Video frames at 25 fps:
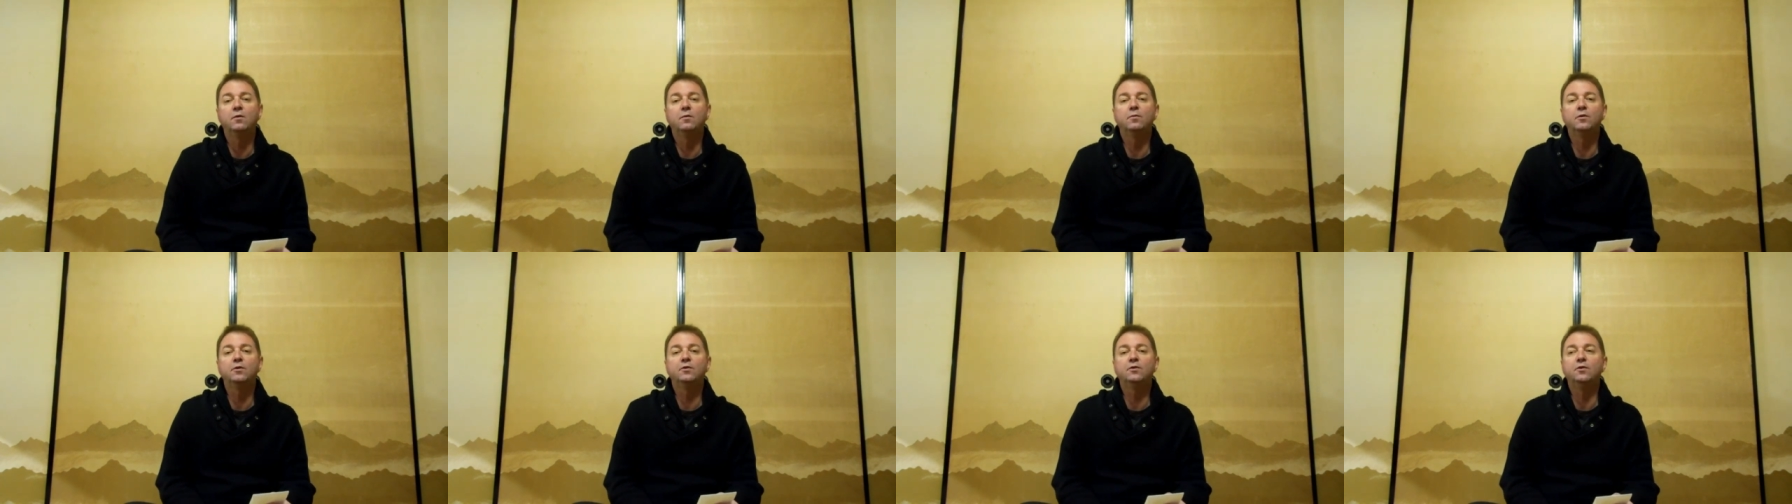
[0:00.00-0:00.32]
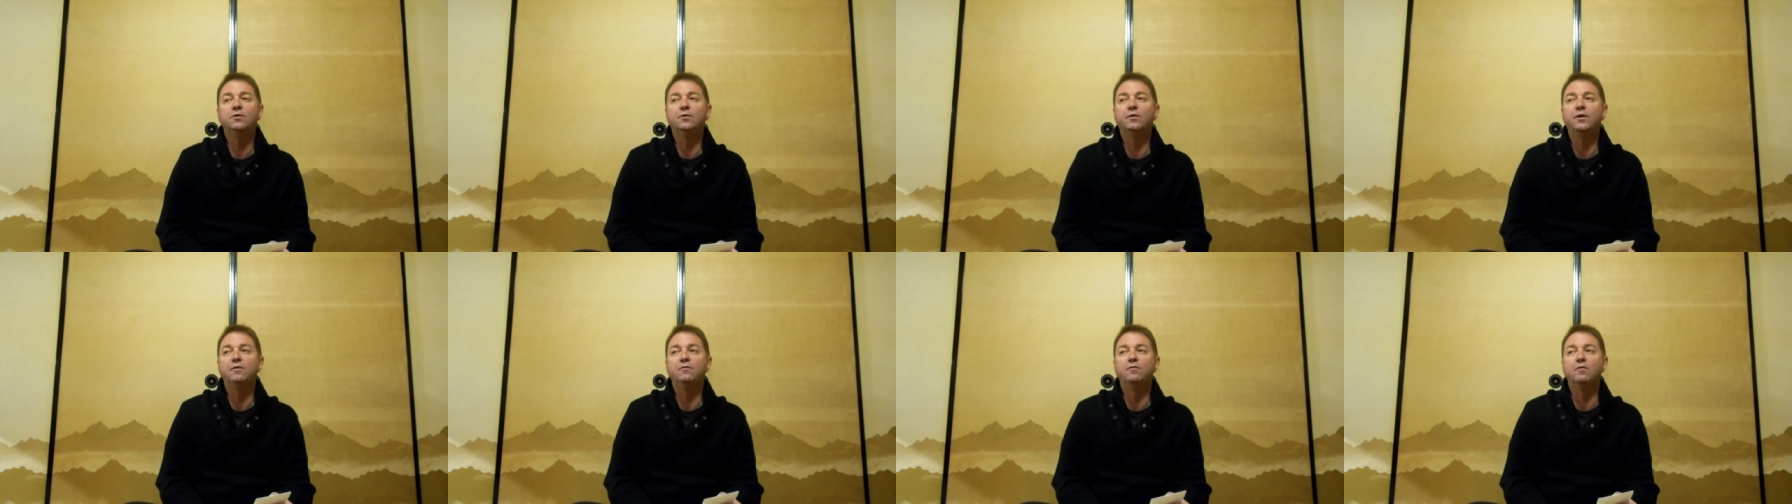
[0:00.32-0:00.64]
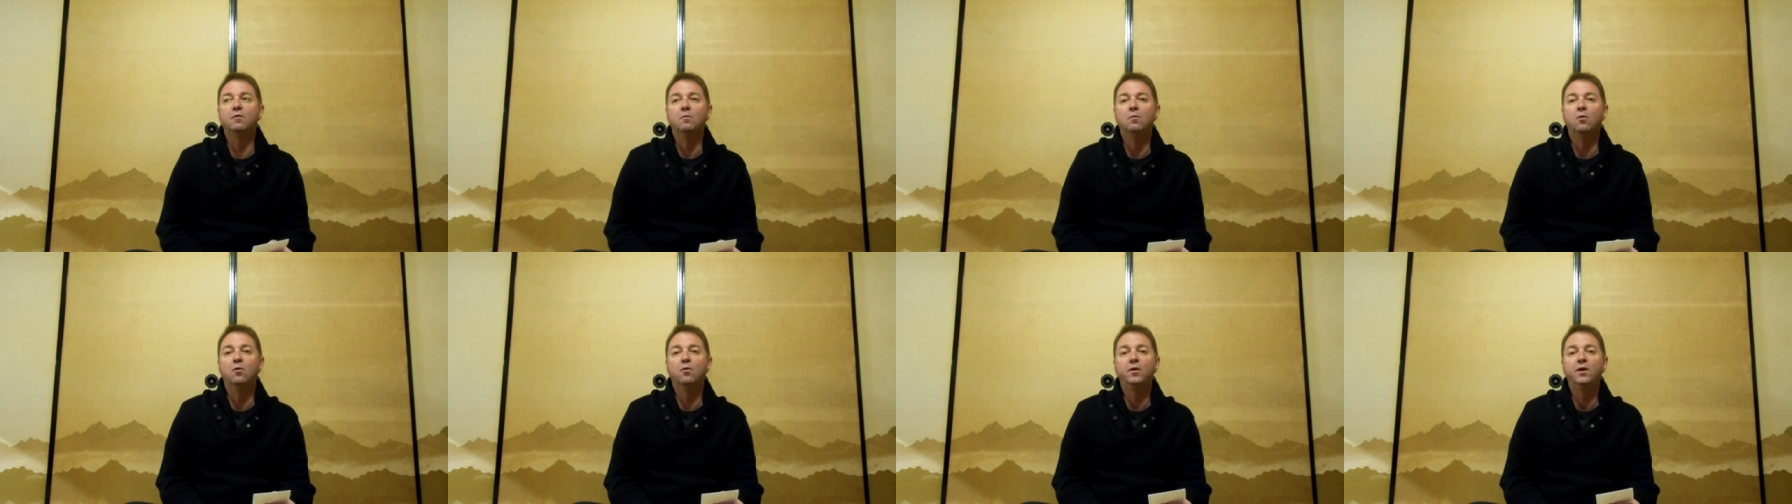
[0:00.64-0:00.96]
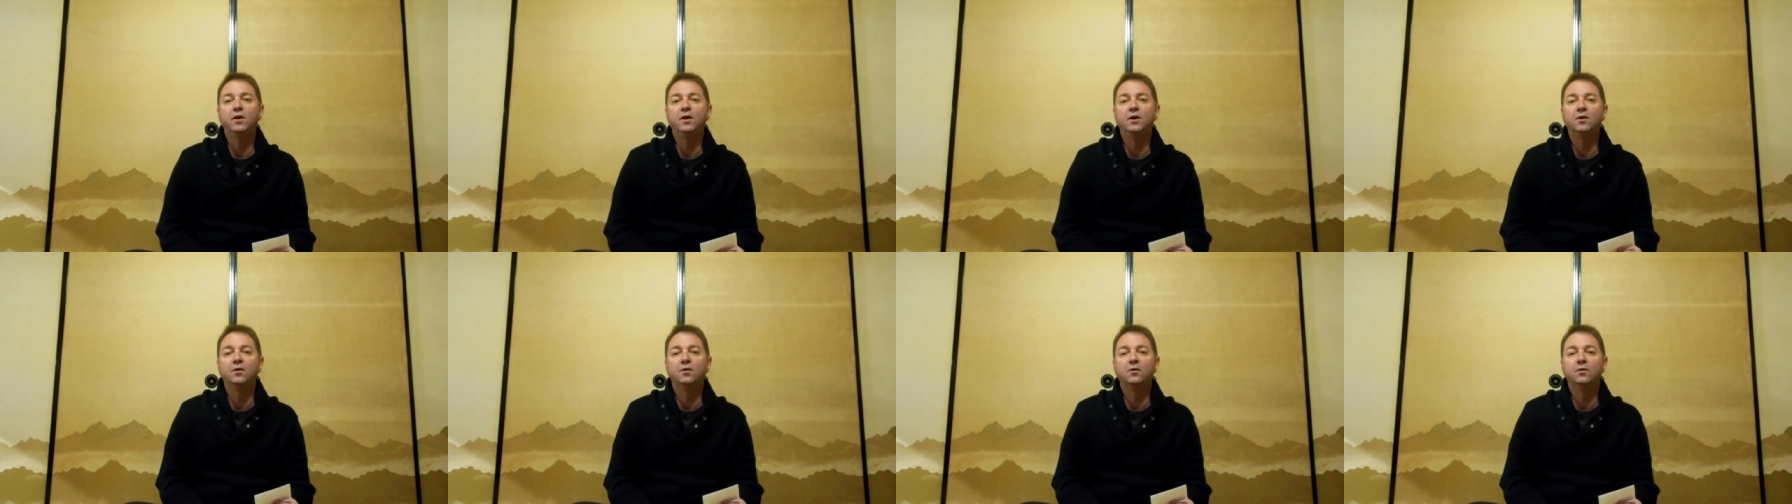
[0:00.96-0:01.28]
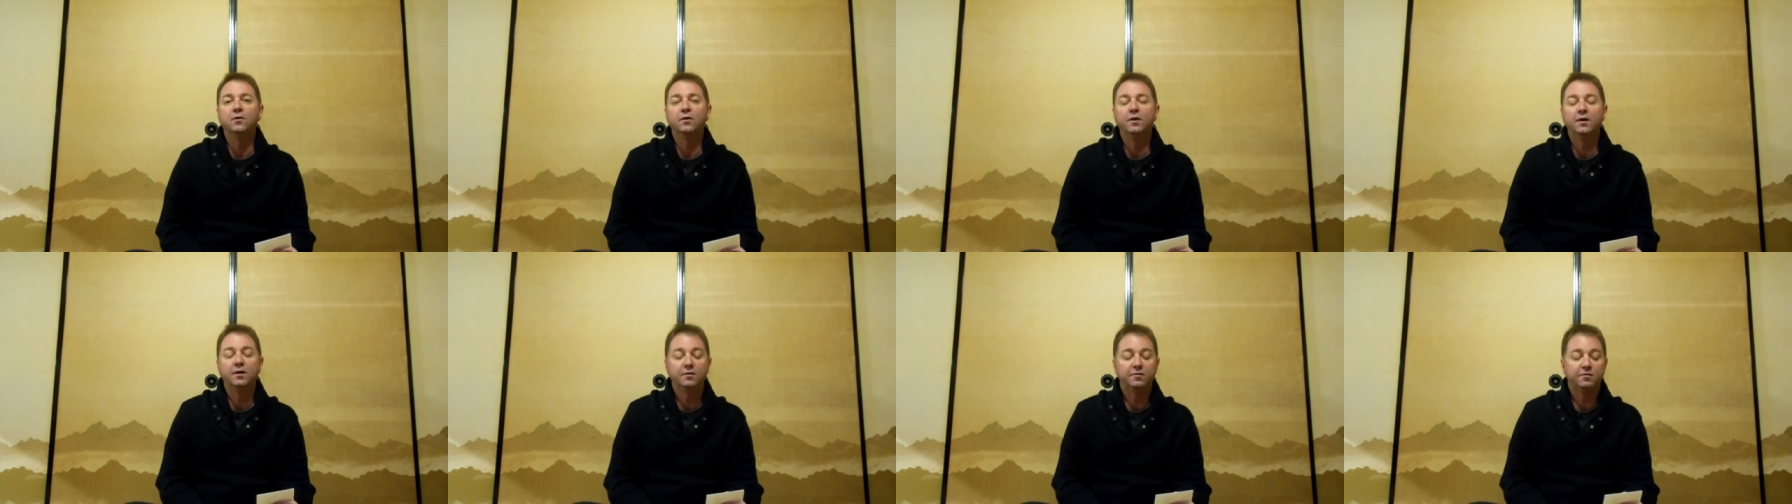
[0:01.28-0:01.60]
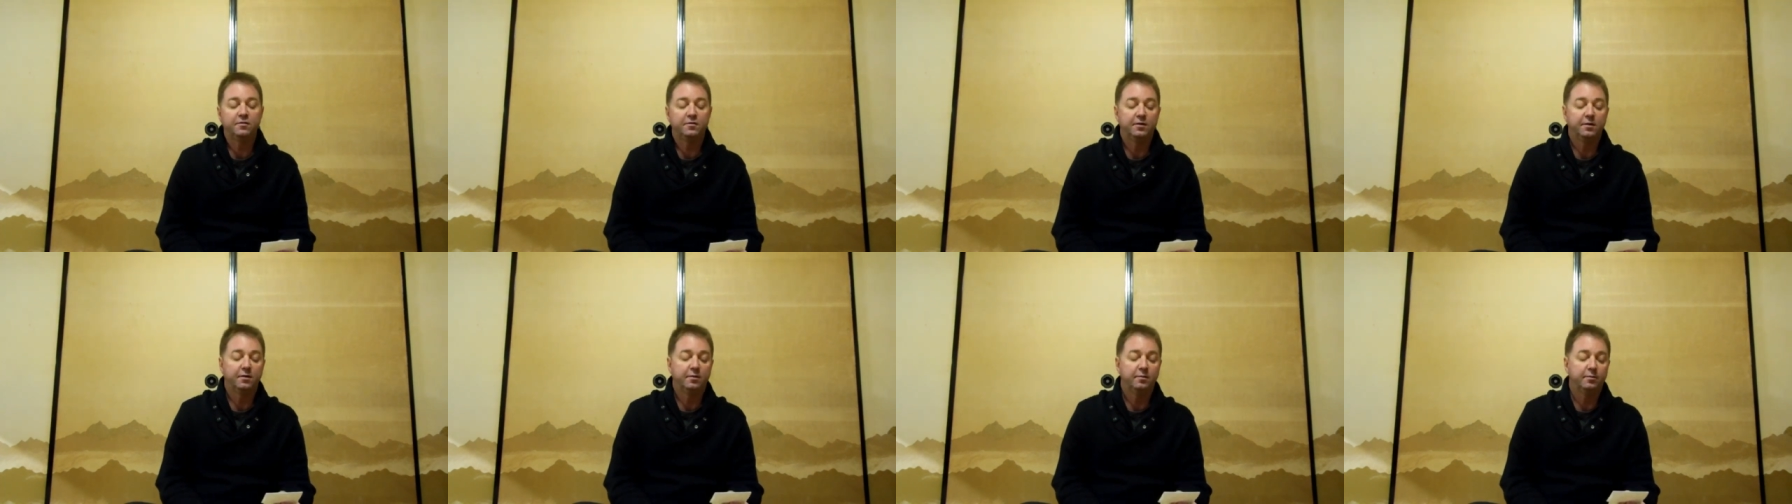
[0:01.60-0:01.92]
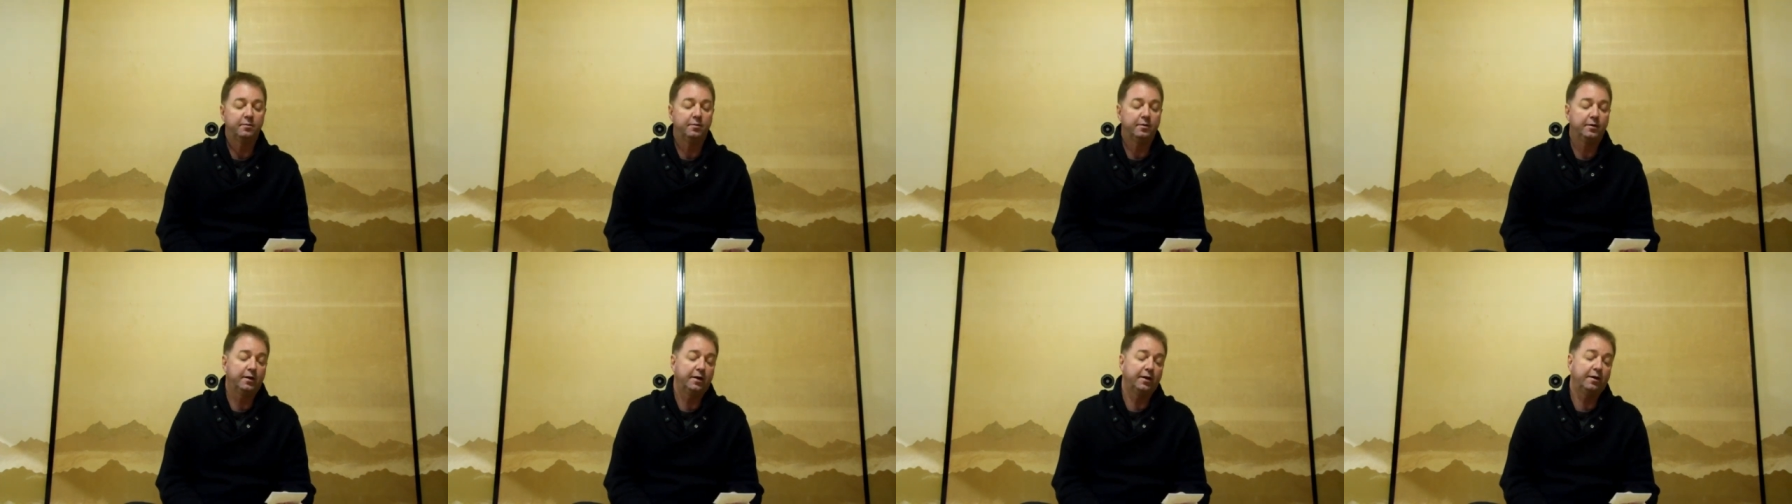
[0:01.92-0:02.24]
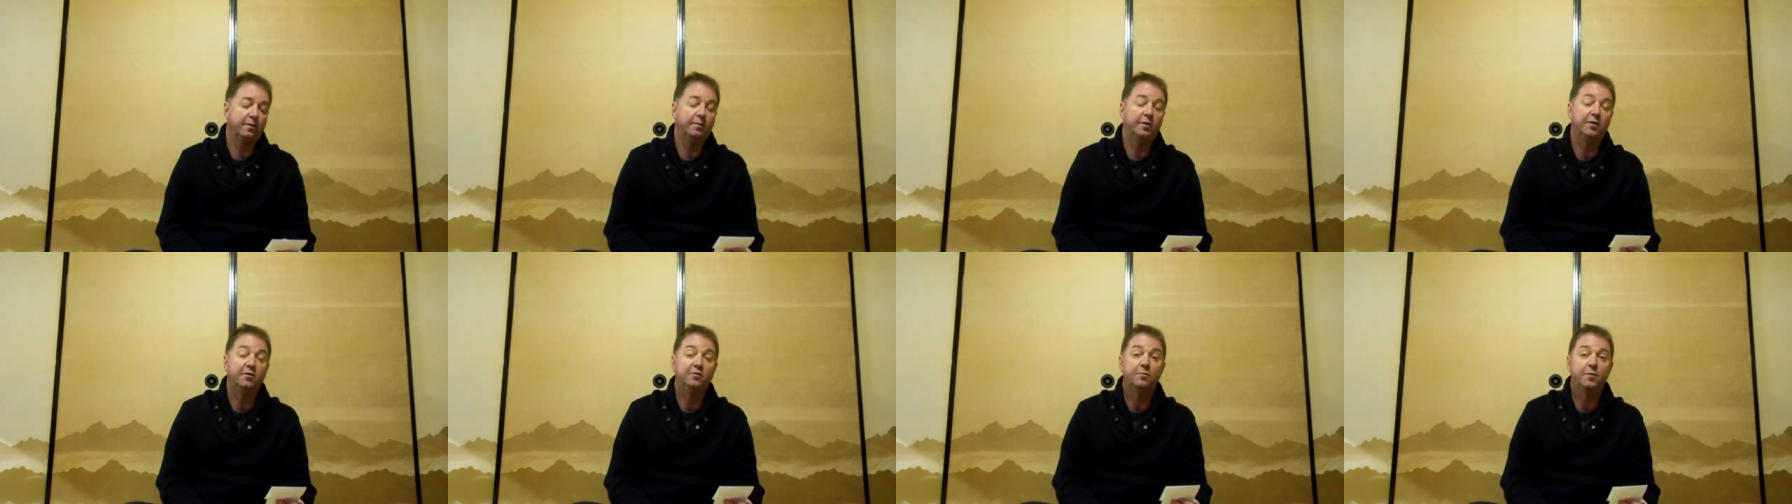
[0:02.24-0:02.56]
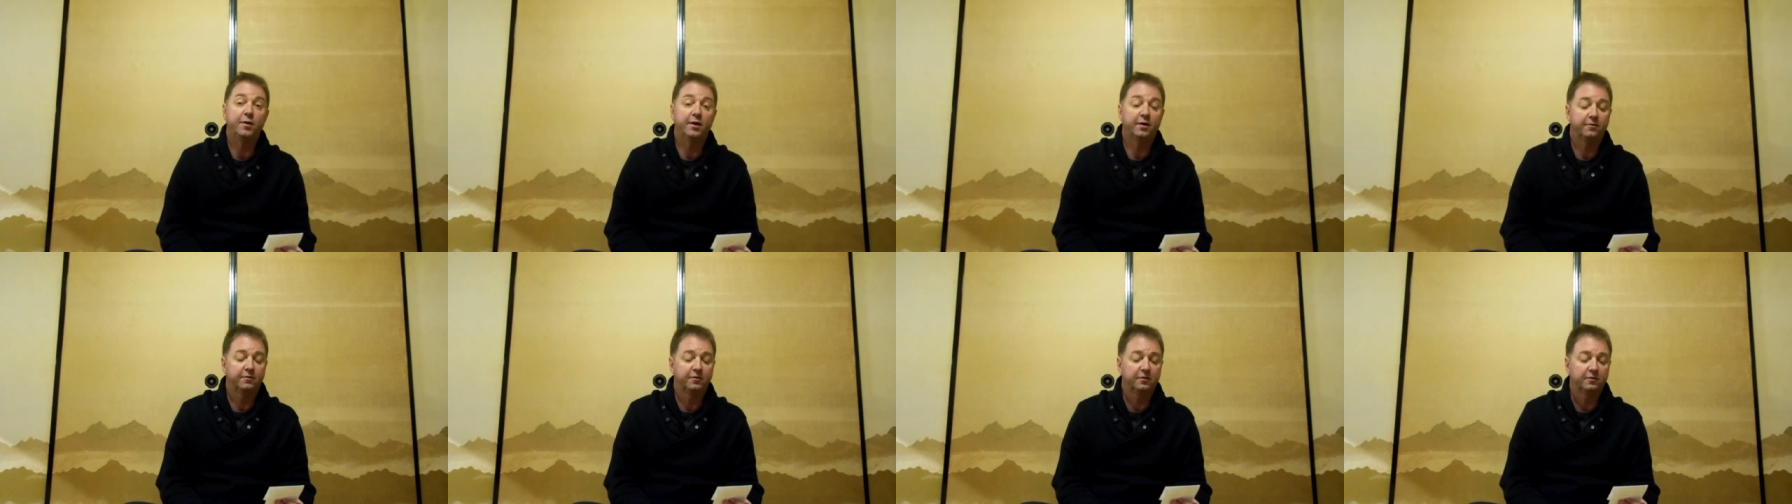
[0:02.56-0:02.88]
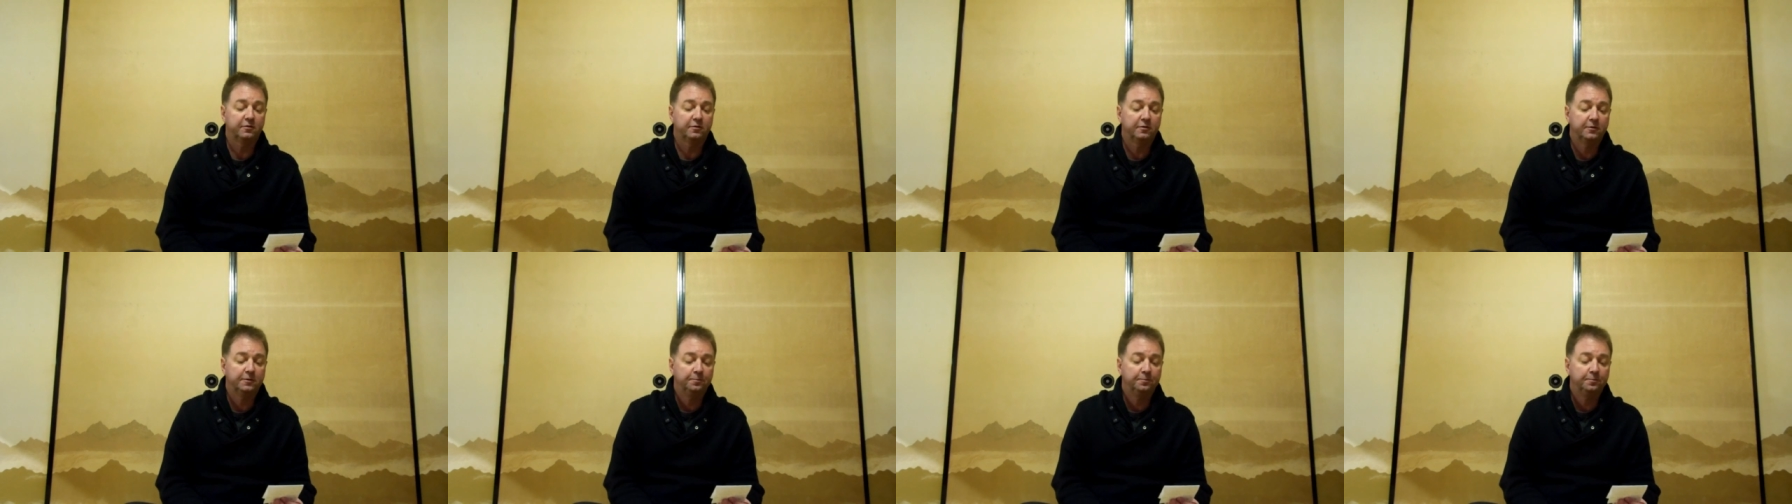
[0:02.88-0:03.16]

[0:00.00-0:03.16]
What do you eat for morning-gu? And it's the, yeah, it means breakfast.